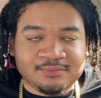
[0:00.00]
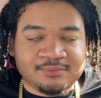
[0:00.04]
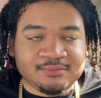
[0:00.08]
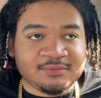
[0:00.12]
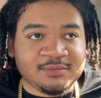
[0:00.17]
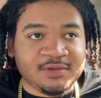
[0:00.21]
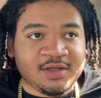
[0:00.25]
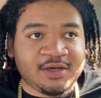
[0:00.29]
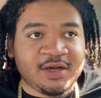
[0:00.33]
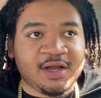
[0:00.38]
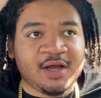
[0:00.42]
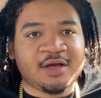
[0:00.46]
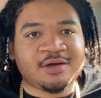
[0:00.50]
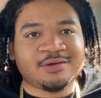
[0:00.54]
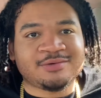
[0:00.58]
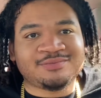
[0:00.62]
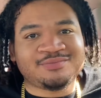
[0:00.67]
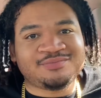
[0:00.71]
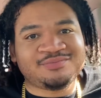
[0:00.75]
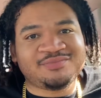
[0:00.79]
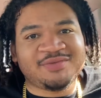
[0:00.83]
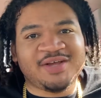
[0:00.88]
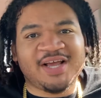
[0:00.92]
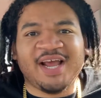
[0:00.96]
Now,
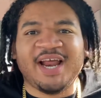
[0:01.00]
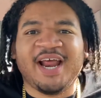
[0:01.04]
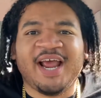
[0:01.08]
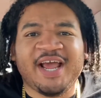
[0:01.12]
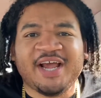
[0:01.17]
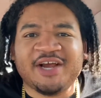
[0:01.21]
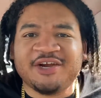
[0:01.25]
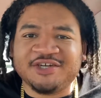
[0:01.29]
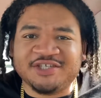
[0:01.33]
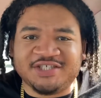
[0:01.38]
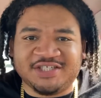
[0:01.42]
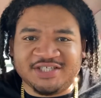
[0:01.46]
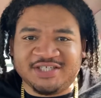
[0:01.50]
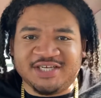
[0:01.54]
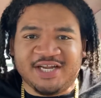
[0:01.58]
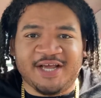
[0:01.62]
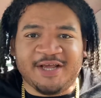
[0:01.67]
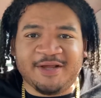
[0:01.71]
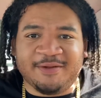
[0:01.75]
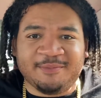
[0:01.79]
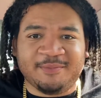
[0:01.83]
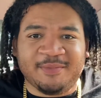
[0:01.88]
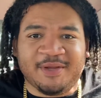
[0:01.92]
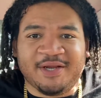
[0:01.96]
it aired
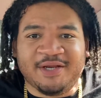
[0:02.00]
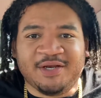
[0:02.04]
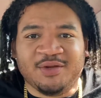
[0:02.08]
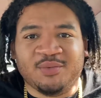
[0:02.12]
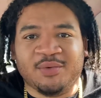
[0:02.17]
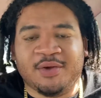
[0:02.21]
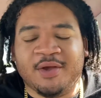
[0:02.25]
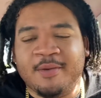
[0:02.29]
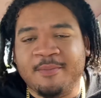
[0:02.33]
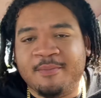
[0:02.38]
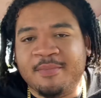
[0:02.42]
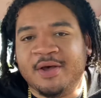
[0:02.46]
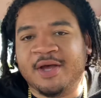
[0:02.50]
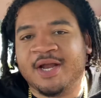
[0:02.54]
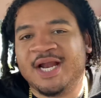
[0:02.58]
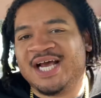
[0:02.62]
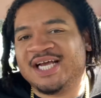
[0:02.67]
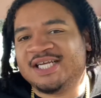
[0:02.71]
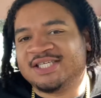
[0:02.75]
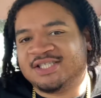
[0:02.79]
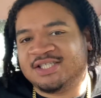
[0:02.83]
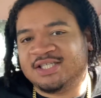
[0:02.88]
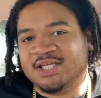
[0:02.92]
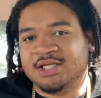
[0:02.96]
today anyway, but I
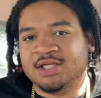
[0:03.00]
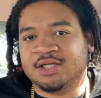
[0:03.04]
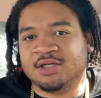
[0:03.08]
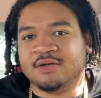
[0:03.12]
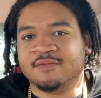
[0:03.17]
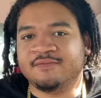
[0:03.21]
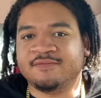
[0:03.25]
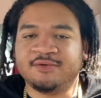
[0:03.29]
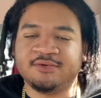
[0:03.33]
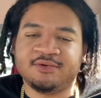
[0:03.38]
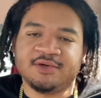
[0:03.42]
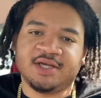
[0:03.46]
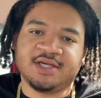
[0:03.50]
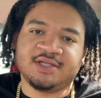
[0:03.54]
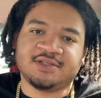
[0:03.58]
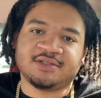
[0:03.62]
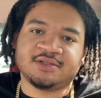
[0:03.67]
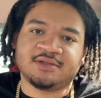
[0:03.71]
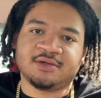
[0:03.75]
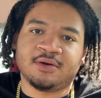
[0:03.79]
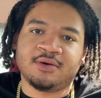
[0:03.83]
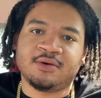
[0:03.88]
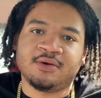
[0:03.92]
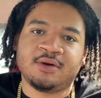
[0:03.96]
seen it a few days
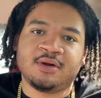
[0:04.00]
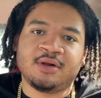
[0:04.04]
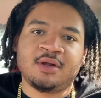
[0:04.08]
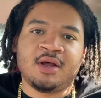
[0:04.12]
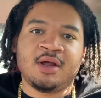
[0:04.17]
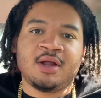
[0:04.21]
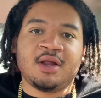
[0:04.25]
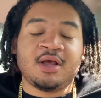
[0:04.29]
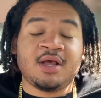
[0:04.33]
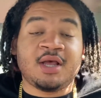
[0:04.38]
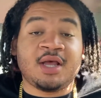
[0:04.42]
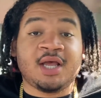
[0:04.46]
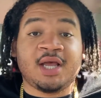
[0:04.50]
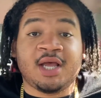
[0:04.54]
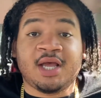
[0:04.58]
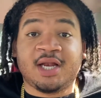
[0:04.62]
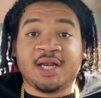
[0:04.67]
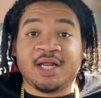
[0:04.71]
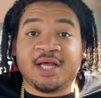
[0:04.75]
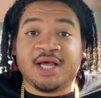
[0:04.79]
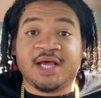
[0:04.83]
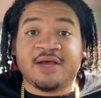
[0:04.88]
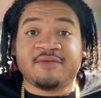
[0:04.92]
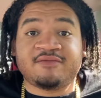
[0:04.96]
ago, and
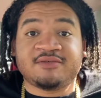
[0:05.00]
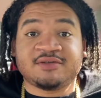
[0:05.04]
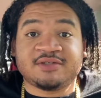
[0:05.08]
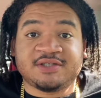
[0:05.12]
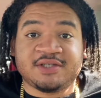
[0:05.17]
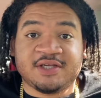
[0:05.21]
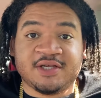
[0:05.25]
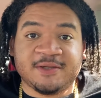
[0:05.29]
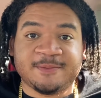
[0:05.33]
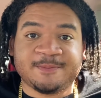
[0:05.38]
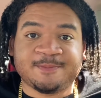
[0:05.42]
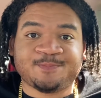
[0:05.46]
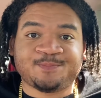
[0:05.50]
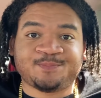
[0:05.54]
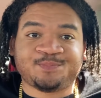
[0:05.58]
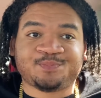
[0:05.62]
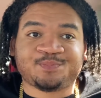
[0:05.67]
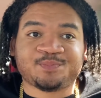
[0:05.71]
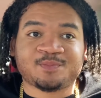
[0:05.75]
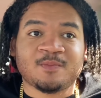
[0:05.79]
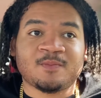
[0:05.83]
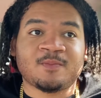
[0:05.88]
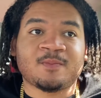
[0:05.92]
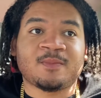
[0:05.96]
I have to say,
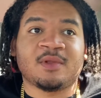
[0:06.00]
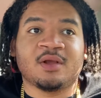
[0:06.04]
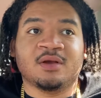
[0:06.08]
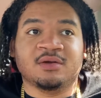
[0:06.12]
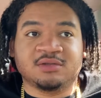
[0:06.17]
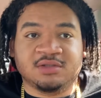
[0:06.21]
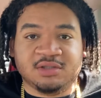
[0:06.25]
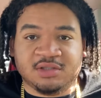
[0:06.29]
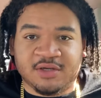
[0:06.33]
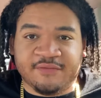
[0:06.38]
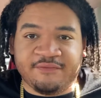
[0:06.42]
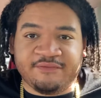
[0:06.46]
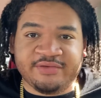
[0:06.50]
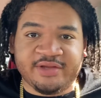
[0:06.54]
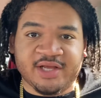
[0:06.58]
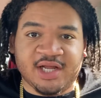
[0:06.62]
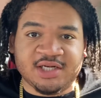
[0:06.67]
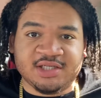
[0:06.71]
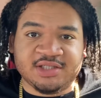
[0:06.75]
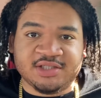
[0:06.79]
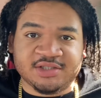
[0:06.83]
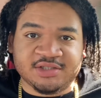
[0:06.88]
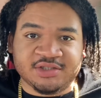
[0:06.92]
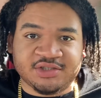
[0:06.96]
it was a good
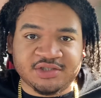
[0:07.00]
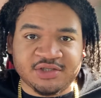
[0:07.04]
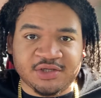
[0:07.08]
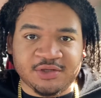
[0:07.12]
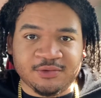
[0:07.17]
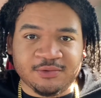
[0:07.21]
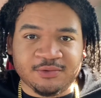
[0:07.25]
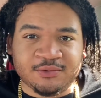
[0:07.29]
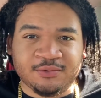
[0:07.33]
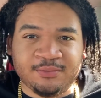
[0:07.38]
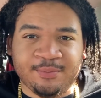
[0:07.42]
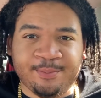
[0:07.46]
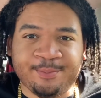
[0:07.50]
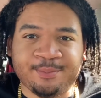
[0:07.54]
finale to the show.